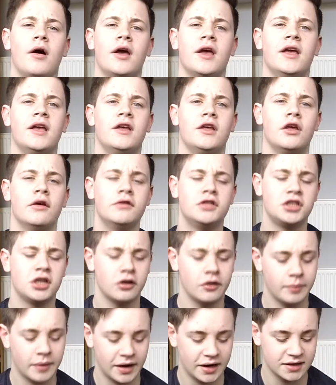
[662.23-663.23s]

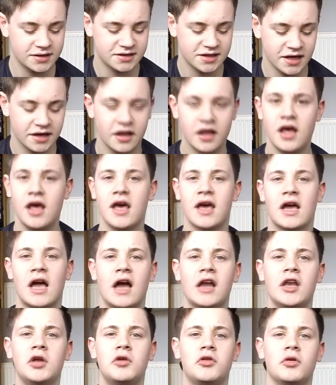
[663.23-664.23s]
YouTube, and it said,
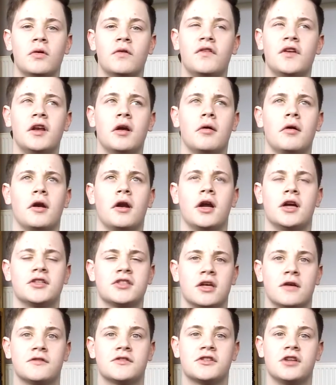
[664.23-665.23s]
can you do a video on an
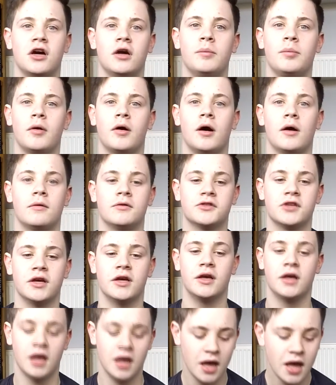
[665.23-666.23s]
airsoft sniper? I was
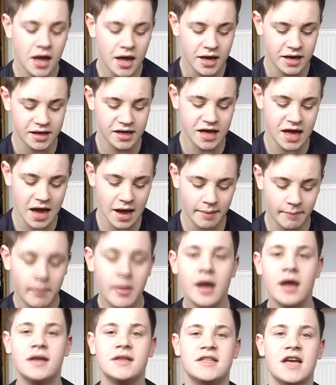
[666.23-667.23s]
like, yeah,
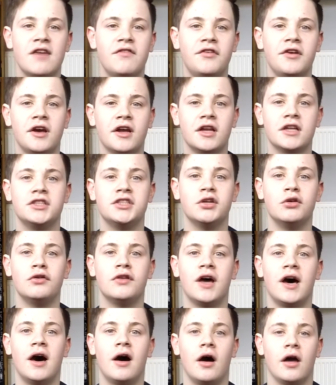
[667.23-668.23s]
definitely going to do
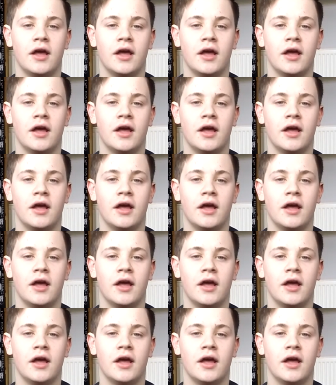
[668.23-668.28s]
that.